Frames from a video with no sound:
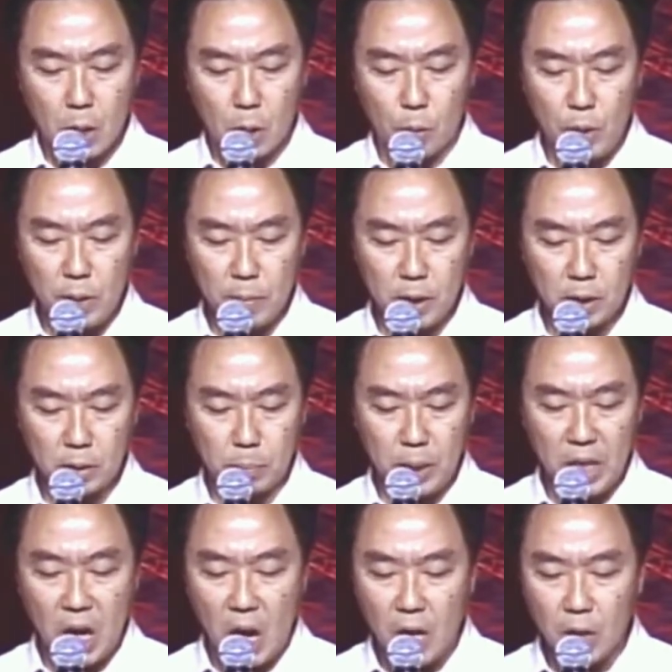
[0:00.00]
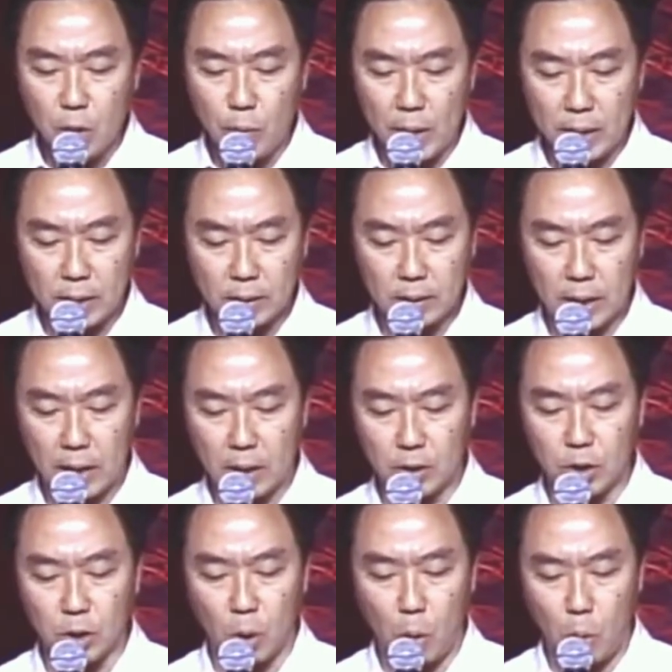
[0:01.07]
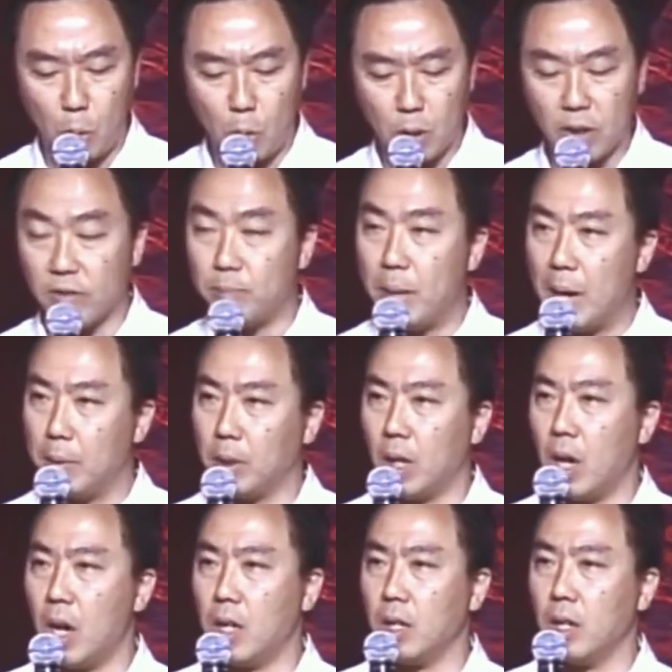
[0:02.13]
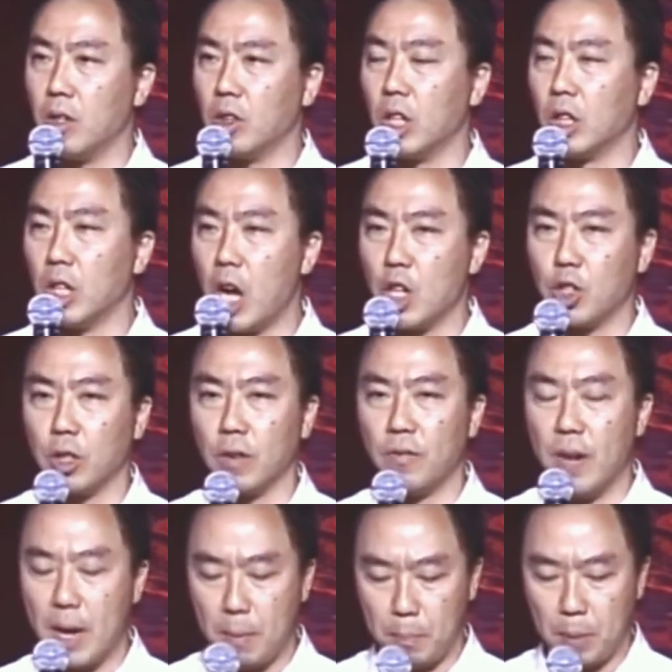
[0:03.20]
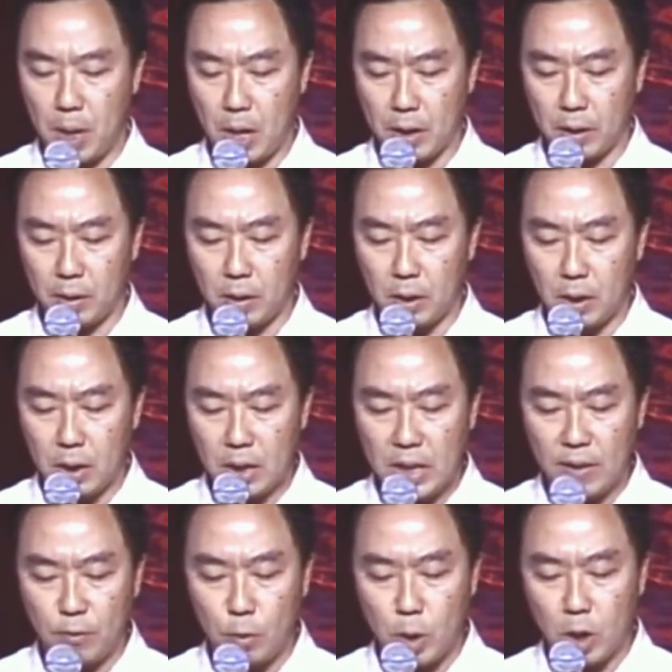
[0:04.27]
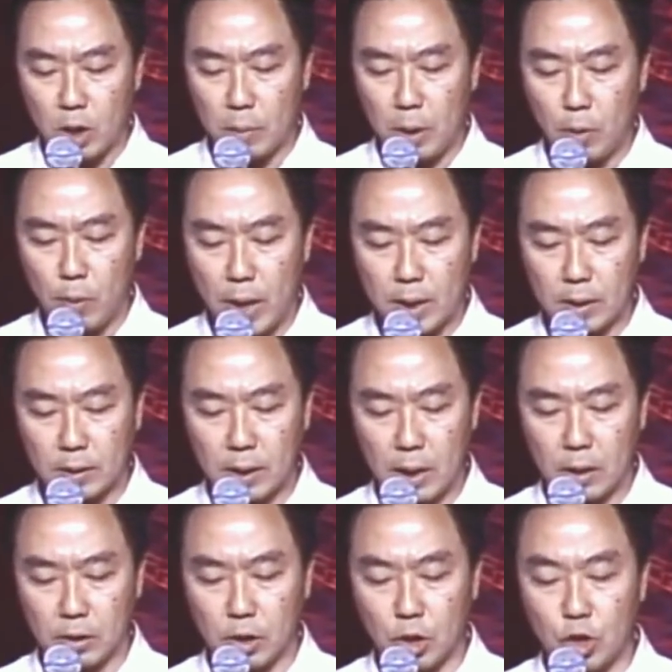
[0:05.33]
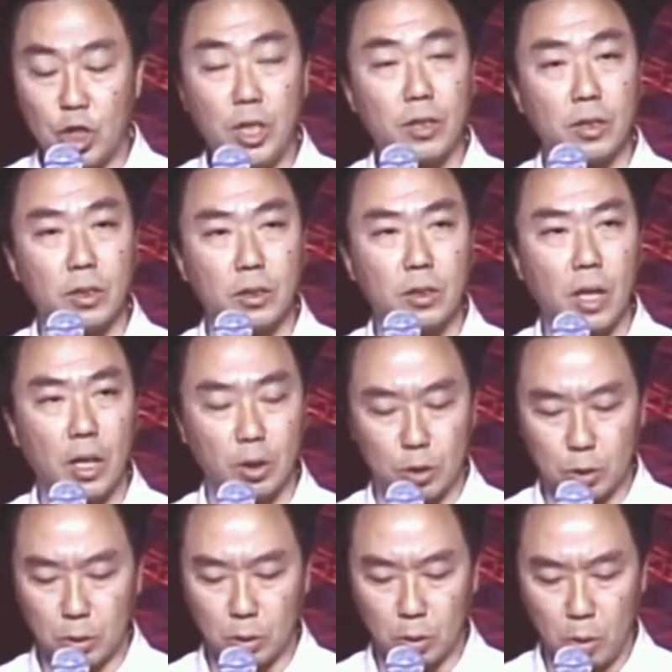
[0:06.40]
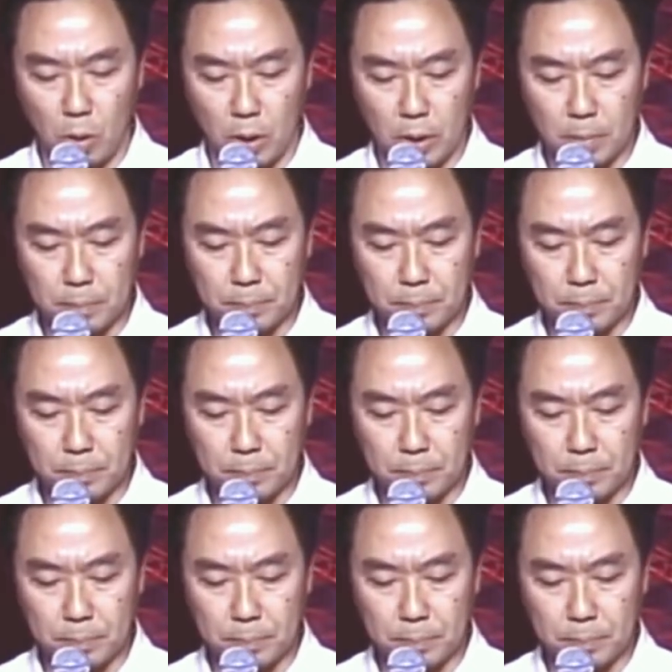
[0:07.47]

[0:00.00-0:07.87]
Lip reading: We must be unreconciled to the whore of Babylon, the logic of empire, if we are to be reconciled to Jesus, our true Lord.